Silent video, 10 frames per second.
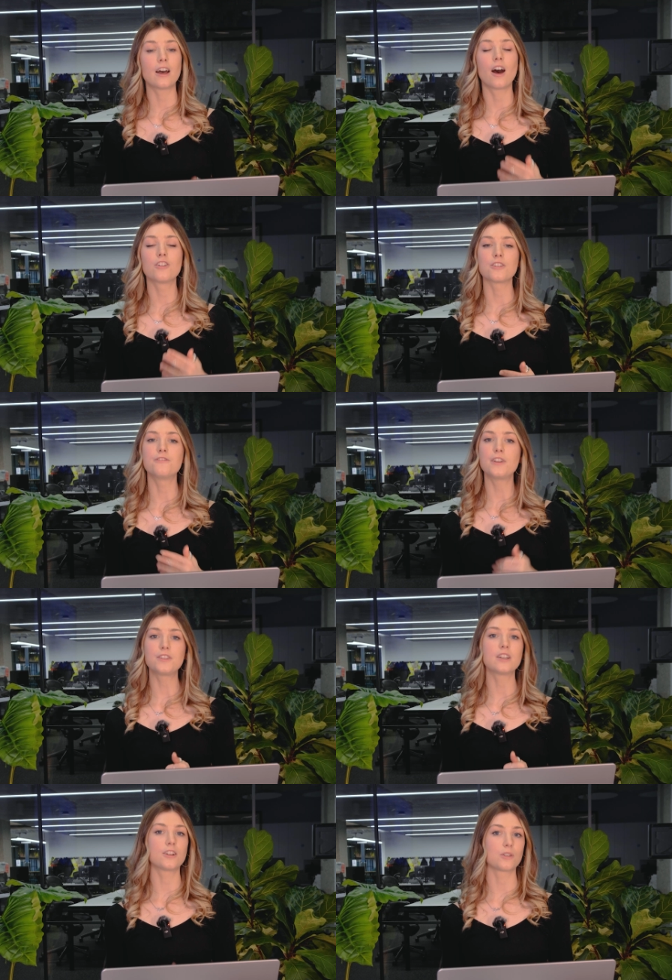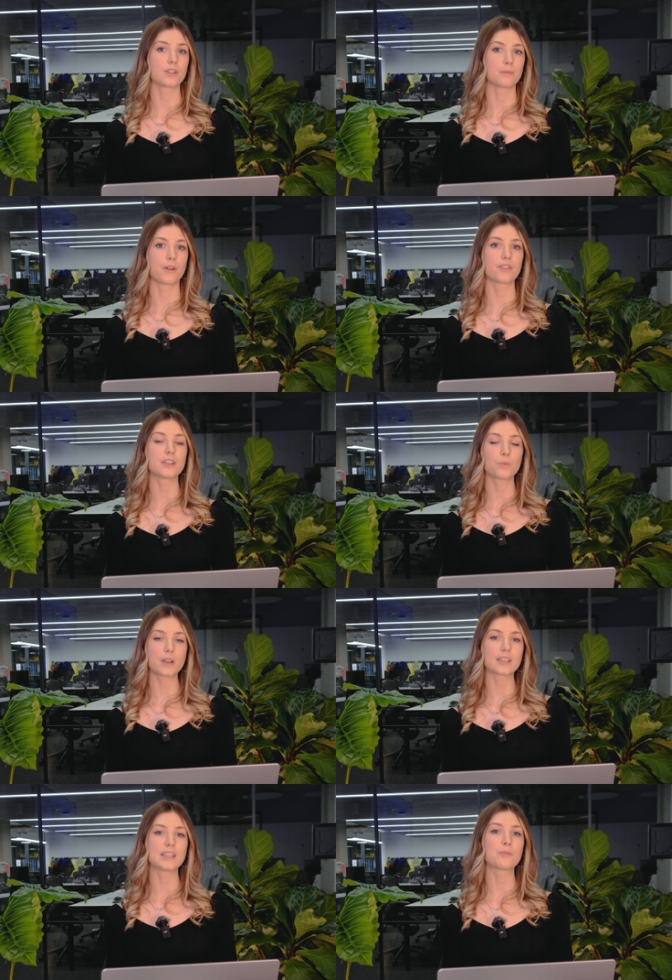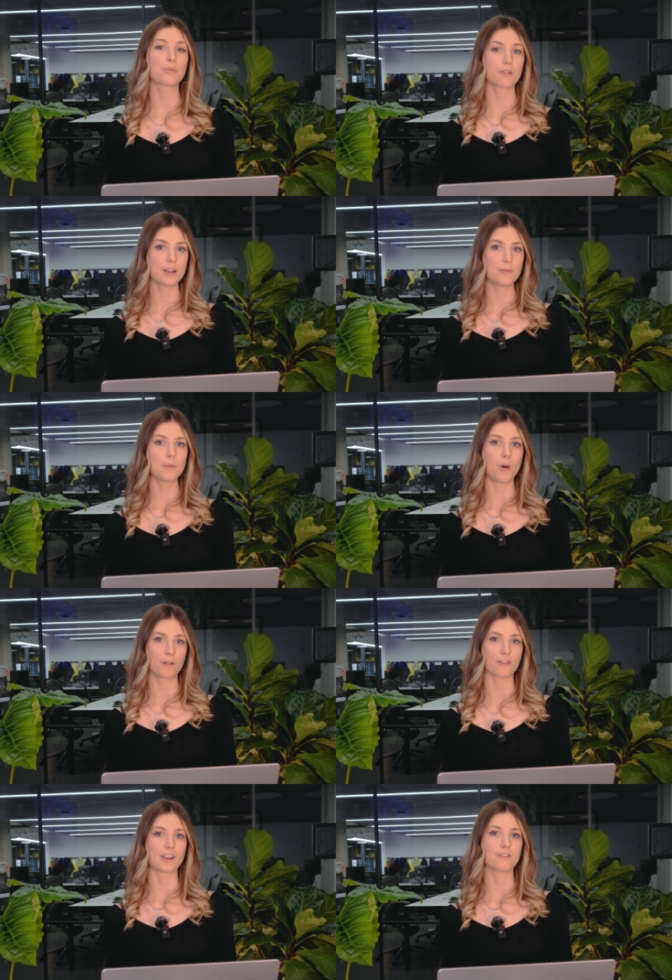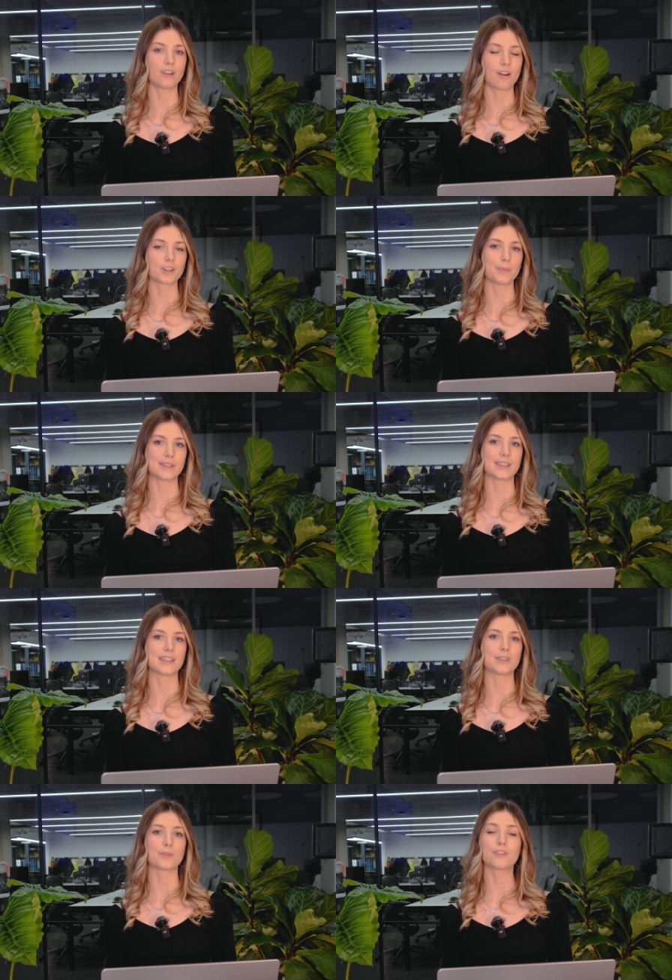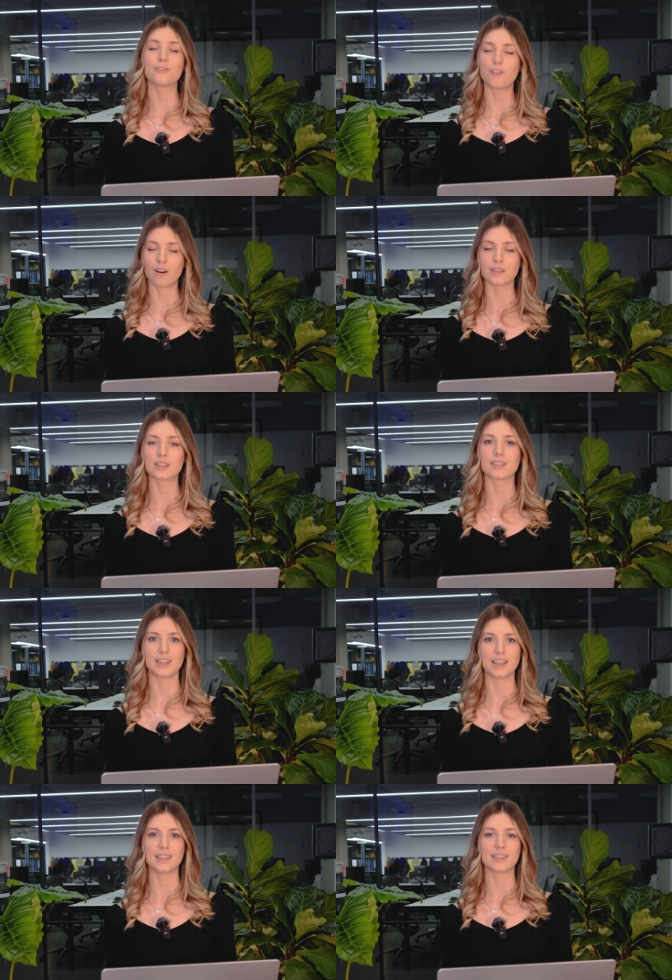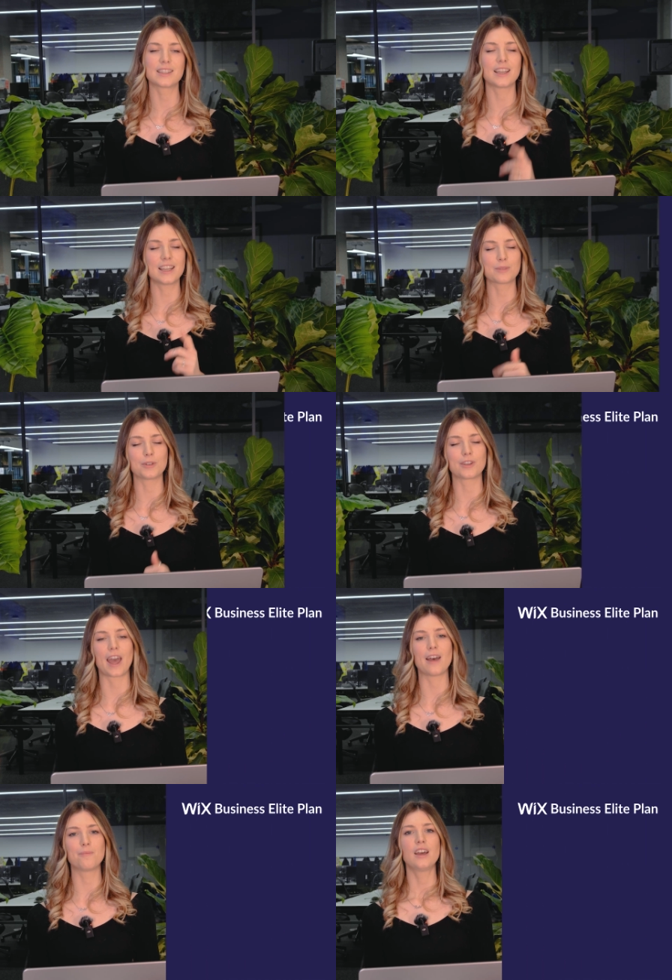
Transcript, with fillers: at $159 a month is Wix's premium offering for large businesses with advanced needs. Here's what you get.